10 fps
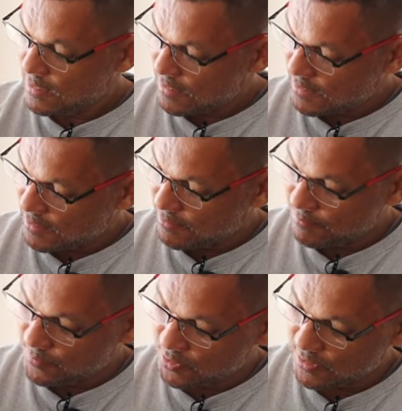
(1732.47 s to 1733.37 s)

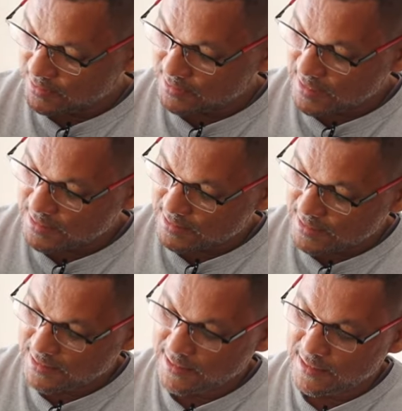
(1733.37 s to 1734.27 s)
So that's that.
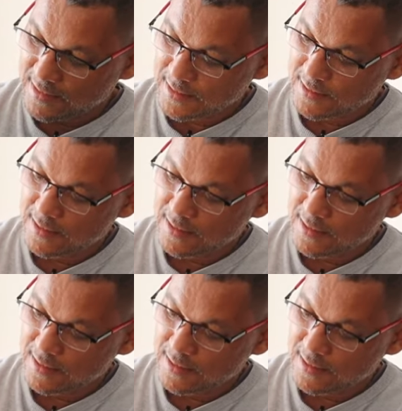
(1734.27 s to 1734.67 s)
And then